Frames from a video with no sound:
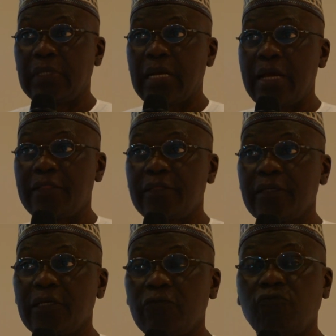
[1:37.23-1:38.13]
I
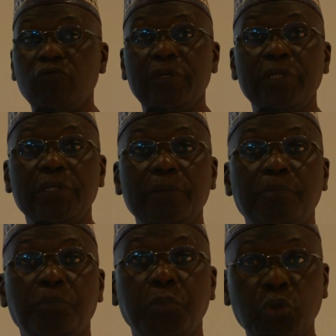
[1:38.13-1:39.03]
think if we
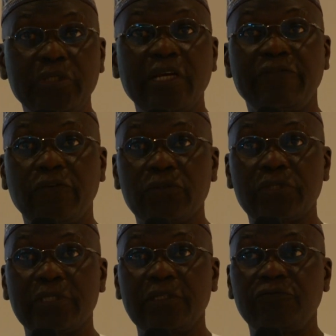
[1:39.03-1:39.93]
put
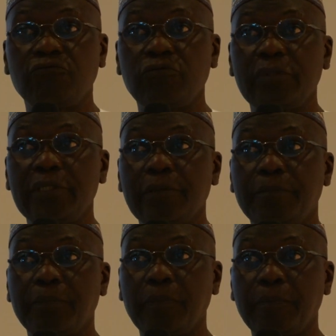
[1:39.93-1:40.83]
efforts, if we
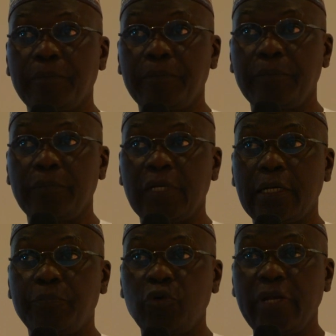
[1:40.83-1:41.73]

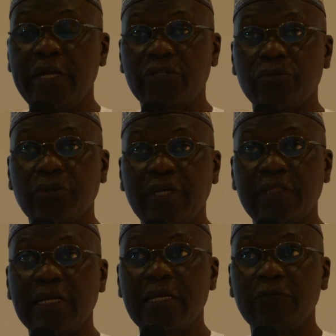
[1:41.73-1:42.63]
put heads
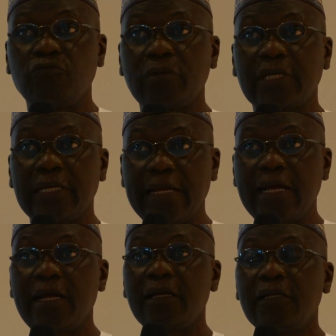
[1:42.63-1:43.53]
together, if we
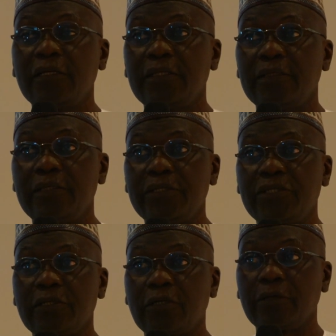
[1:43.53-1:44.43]
clear
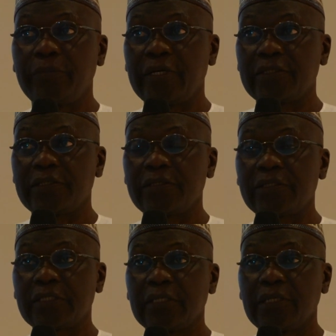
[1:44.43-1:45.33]
these
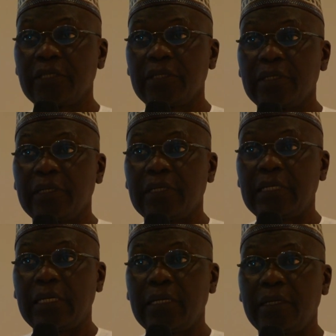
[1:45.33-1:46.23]
encumbrances,
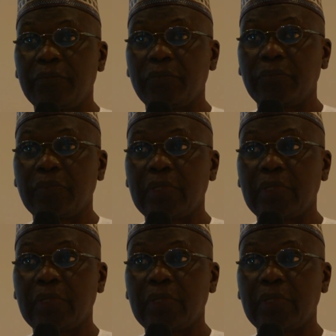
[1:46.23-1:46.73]
I